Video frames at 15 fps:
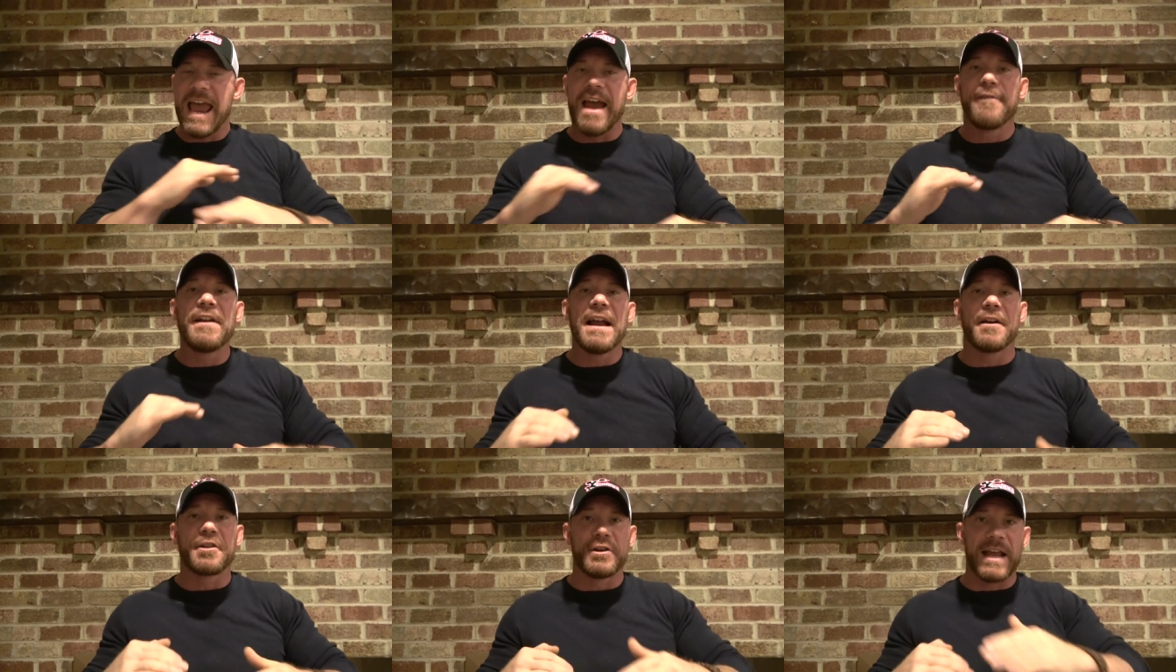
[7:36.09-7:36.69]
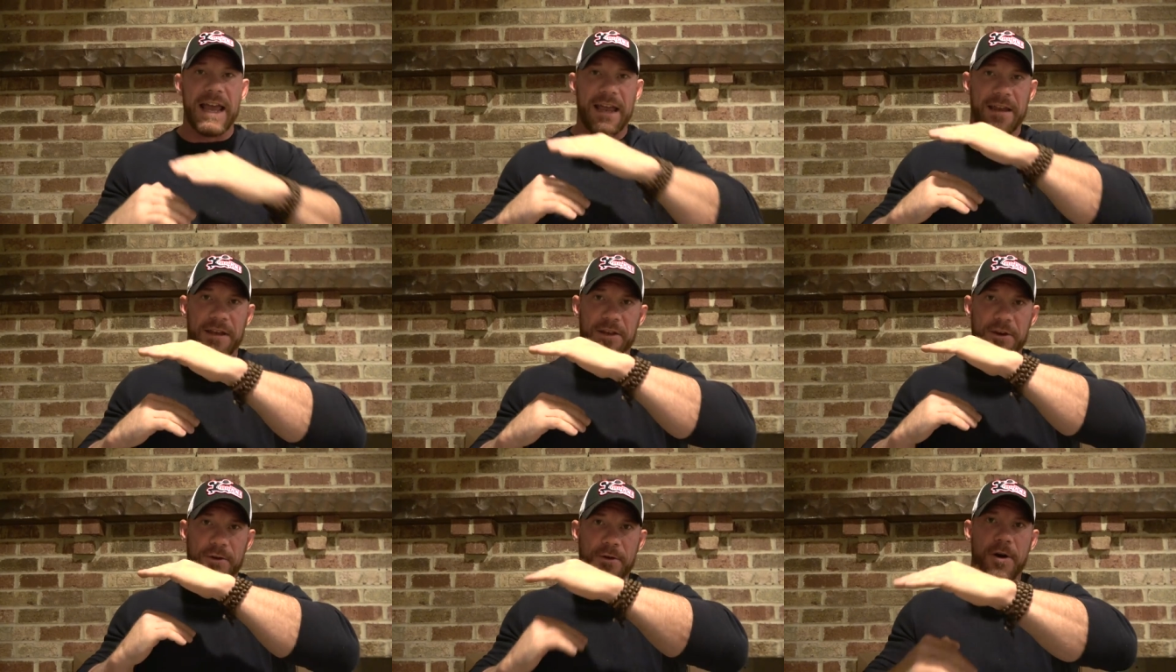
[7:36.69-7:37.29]
every other
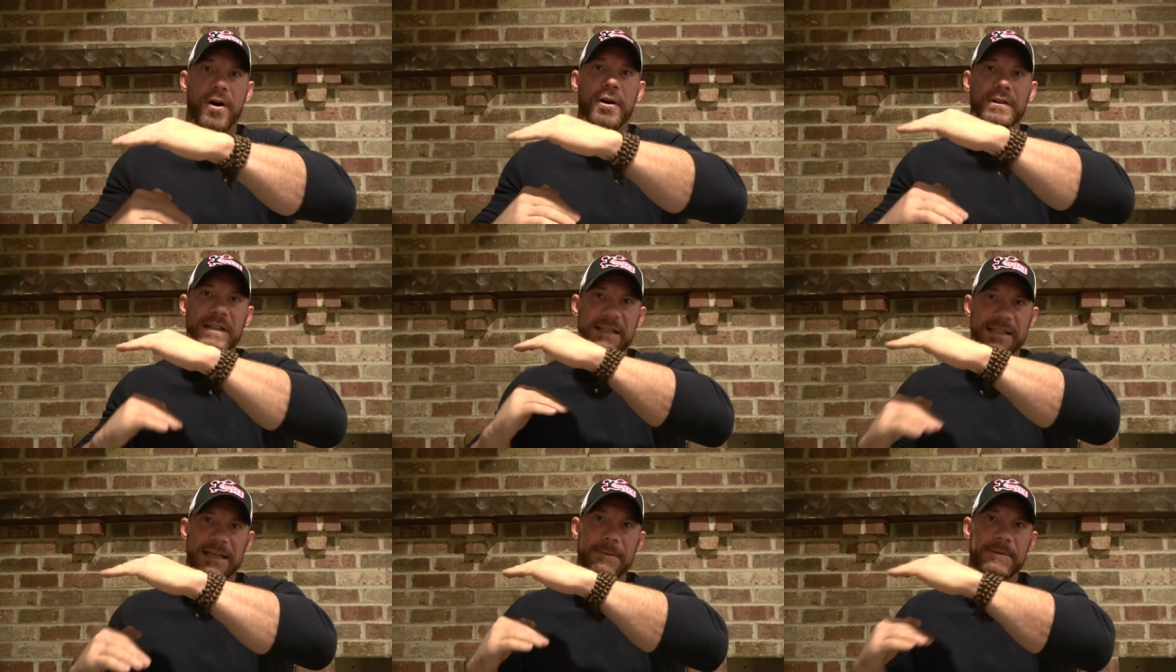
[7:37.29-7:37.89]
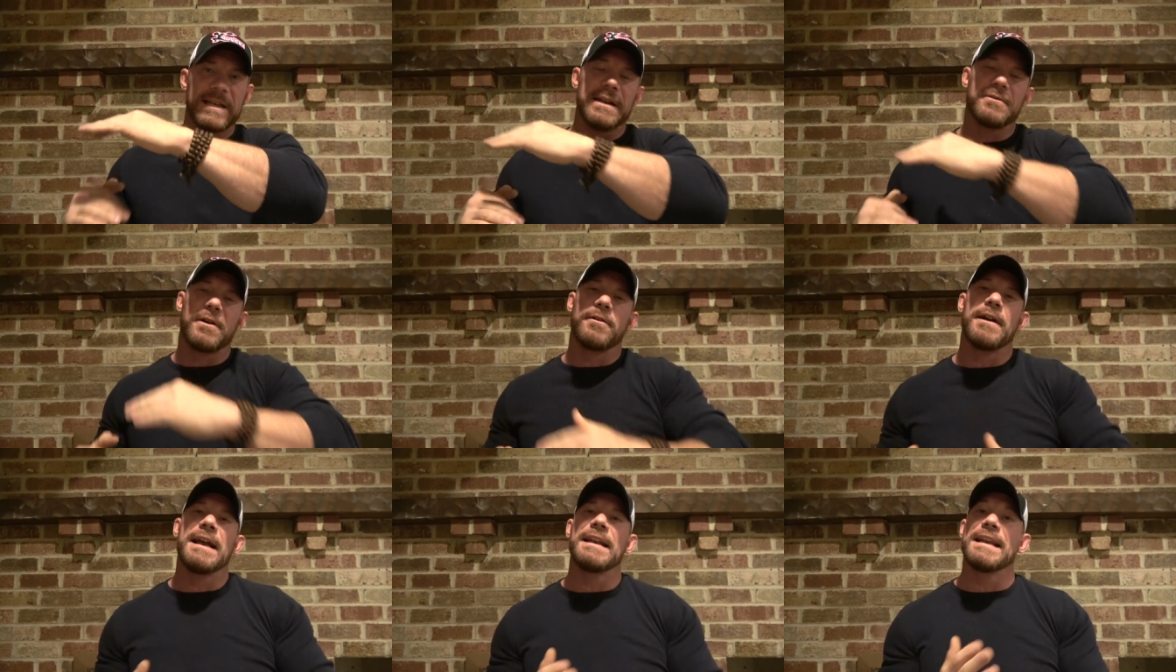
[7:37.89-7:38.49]
day you're on the sleep schedule,
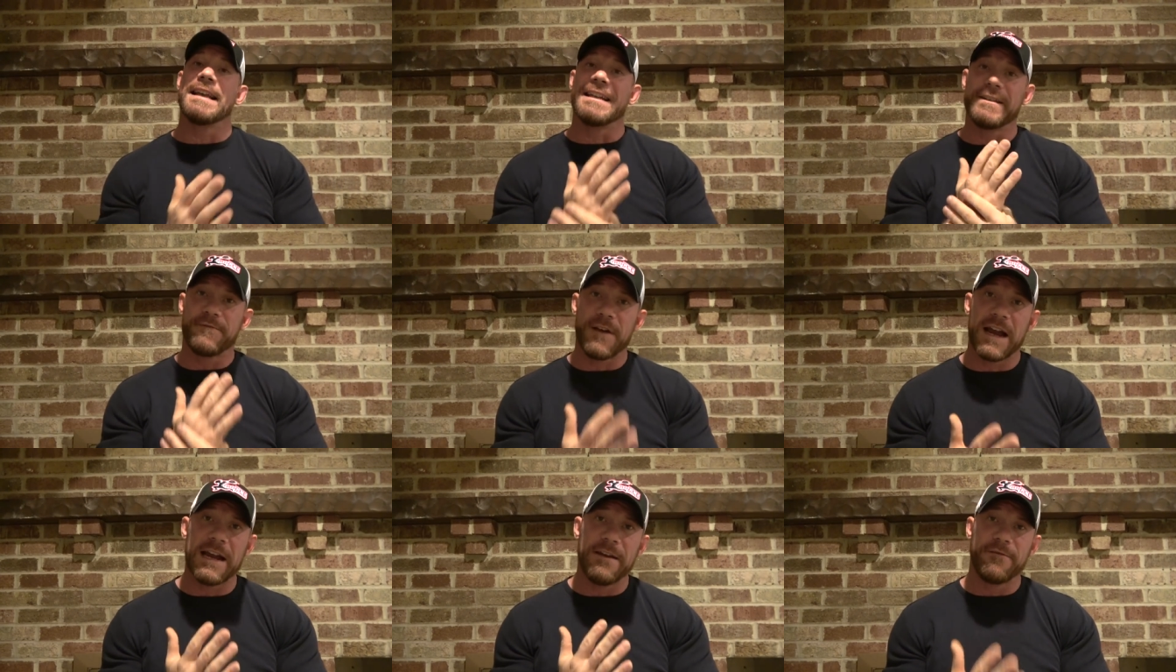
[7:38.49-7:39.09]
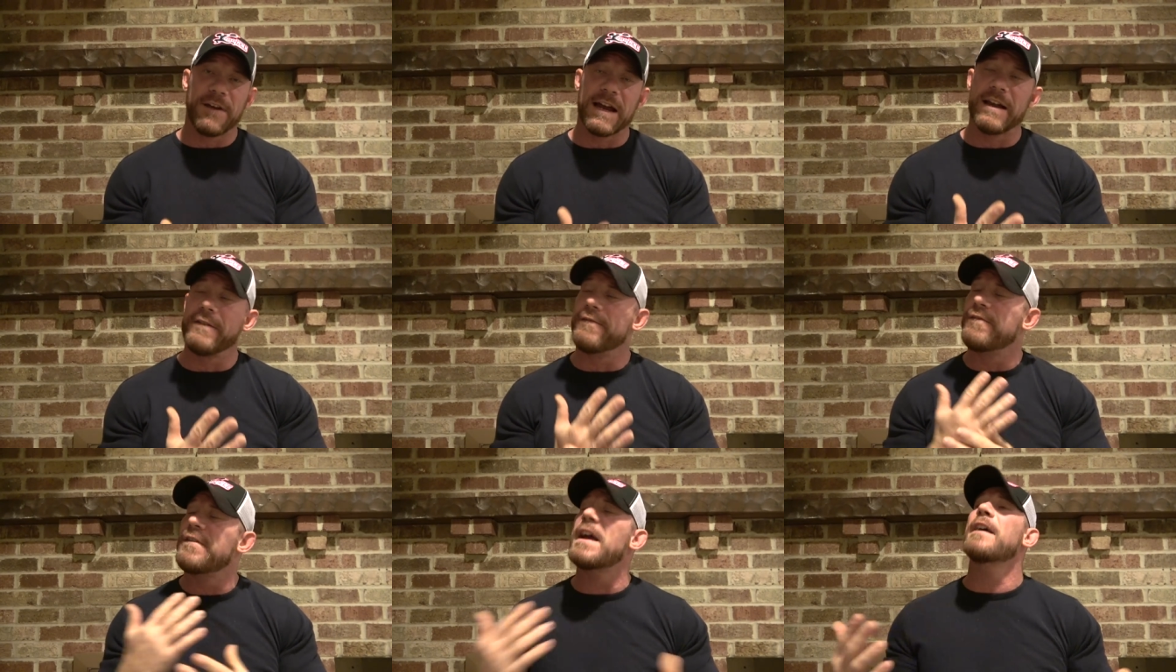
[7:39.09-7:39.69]
all right? It is very, very,
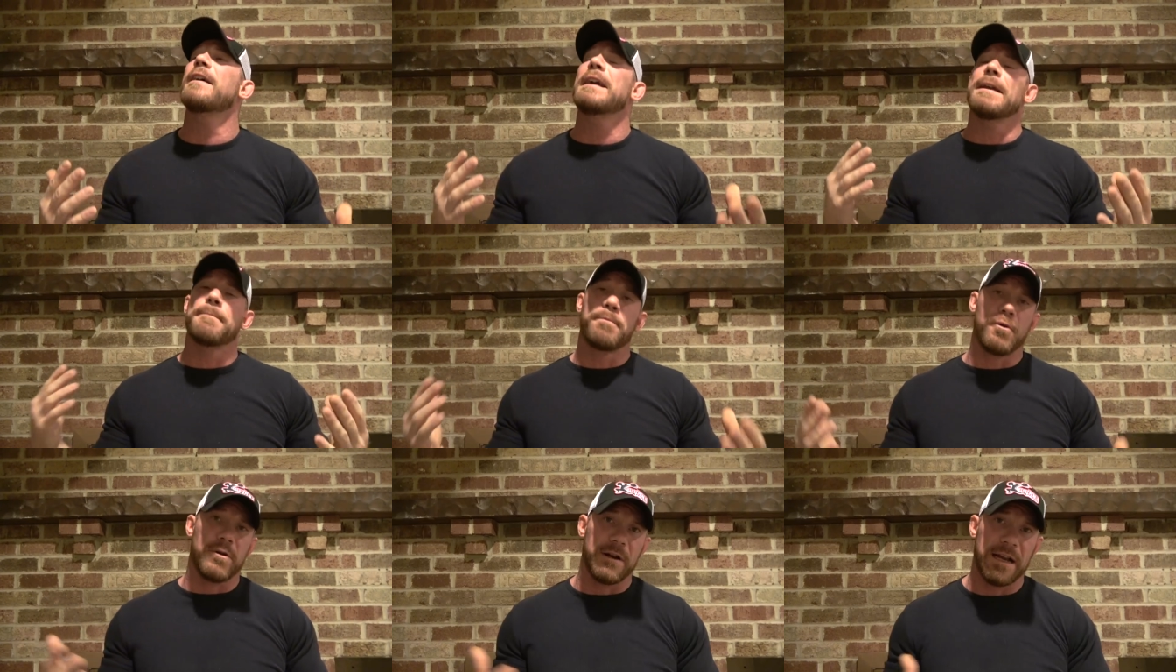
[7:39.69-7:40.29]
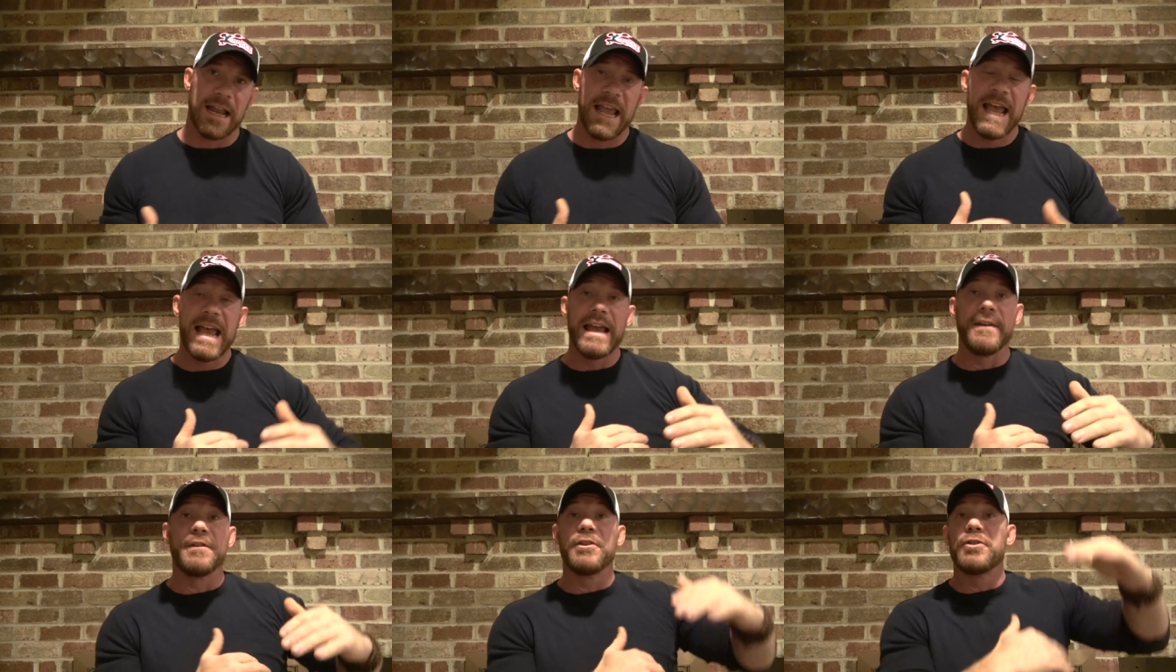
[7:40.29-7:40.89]
very important.
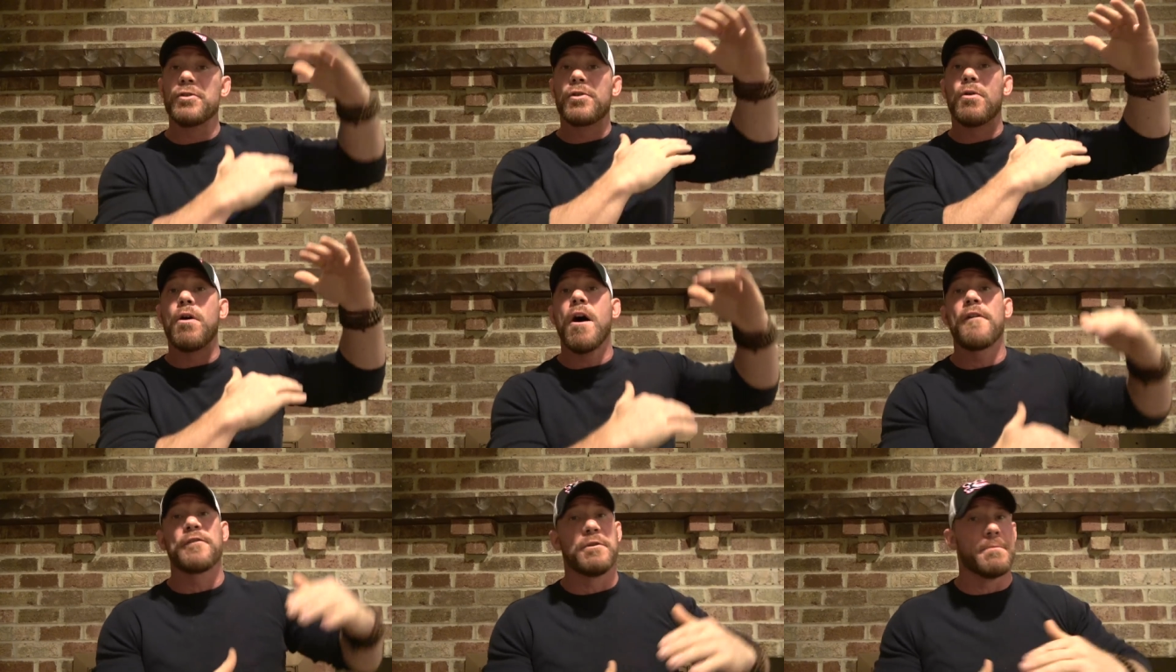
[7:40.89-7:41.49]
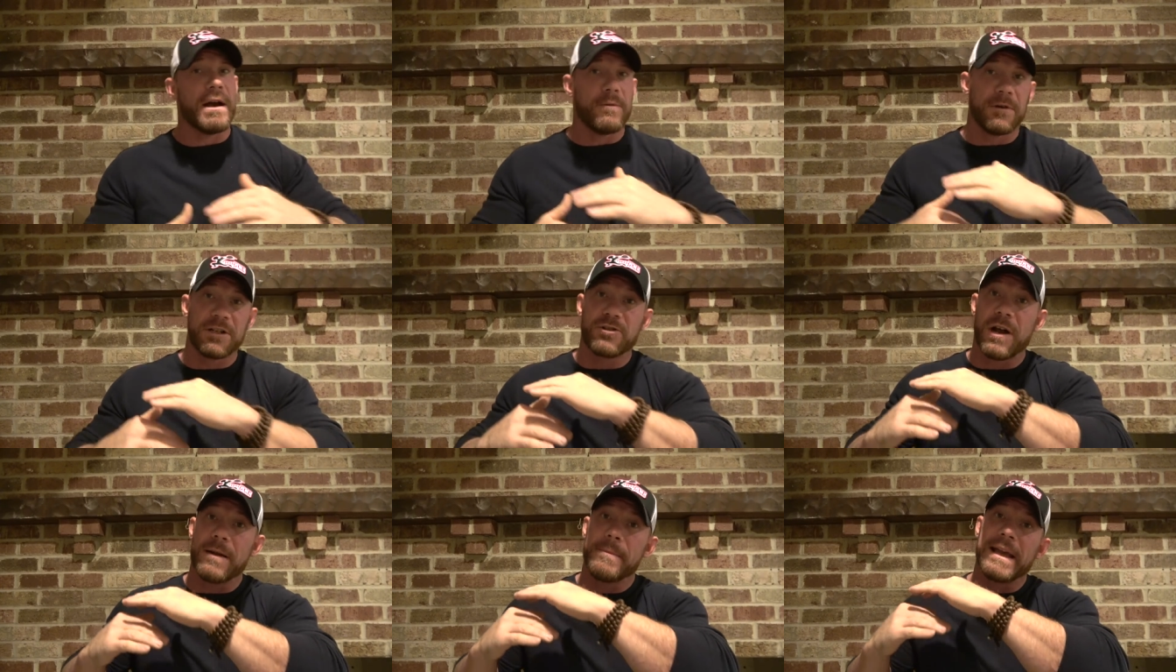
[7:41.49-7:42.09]
And if you do go off, you might want
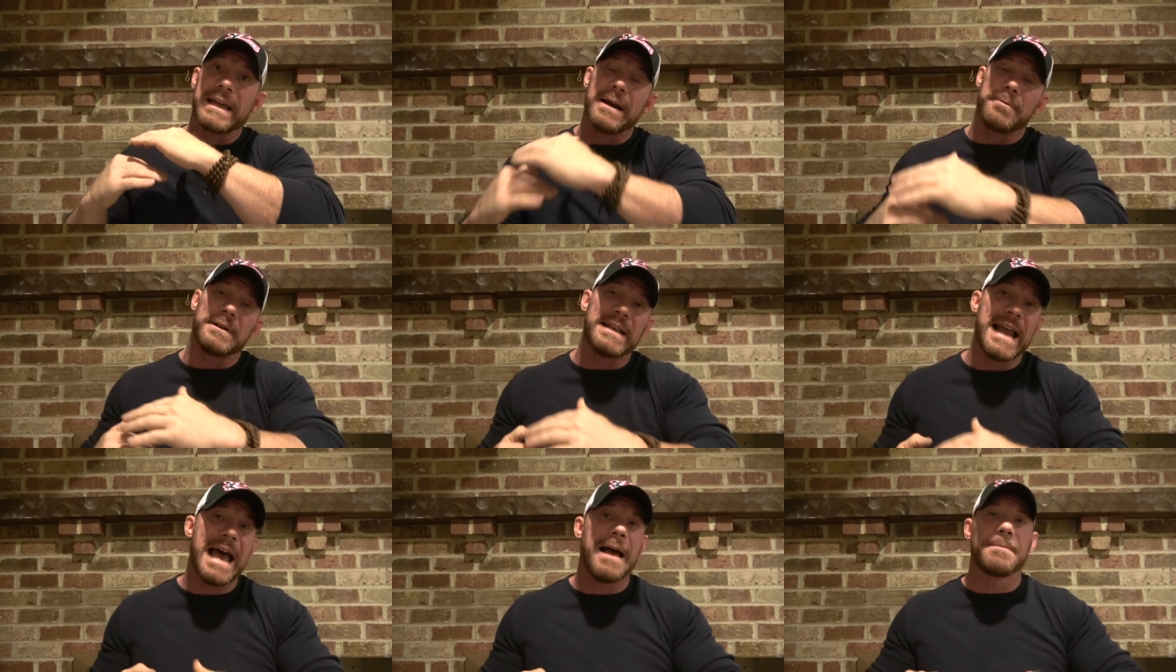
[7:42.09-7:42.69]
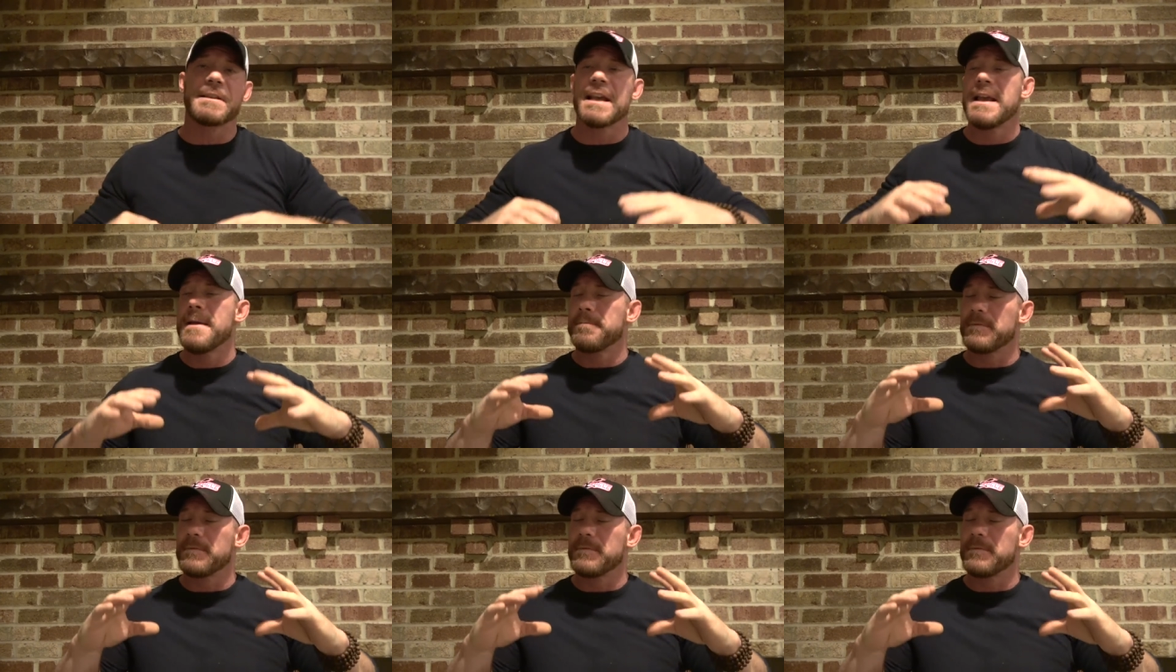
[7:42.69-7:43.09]
to try to make it up with naps.